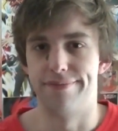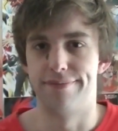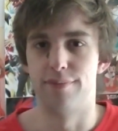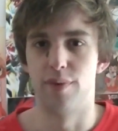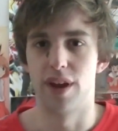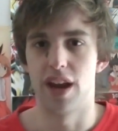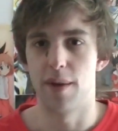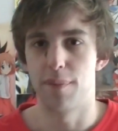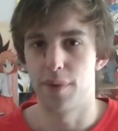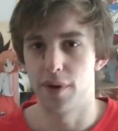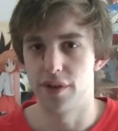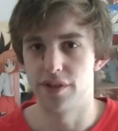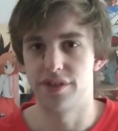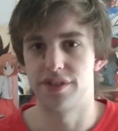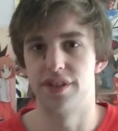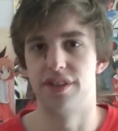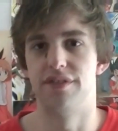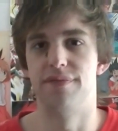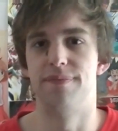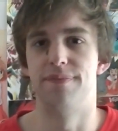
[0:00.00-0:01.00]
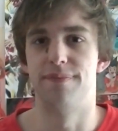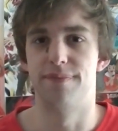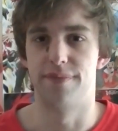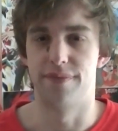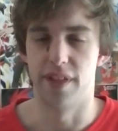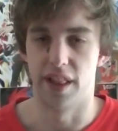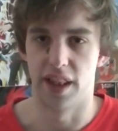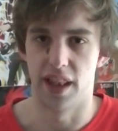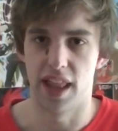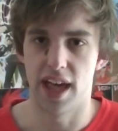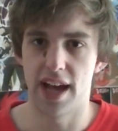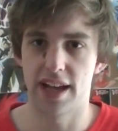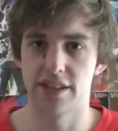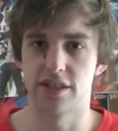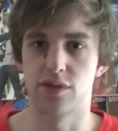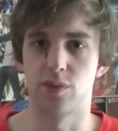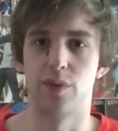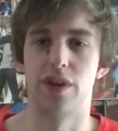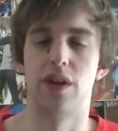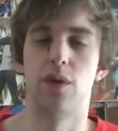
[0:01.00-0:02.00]
when I posted the
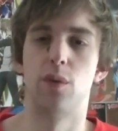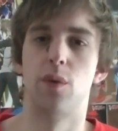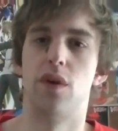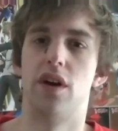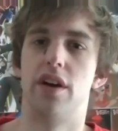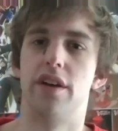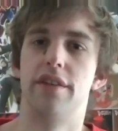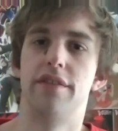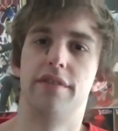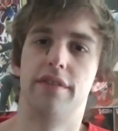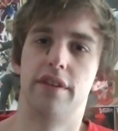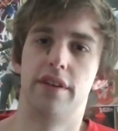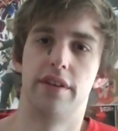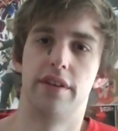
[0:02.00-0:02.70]
last week one,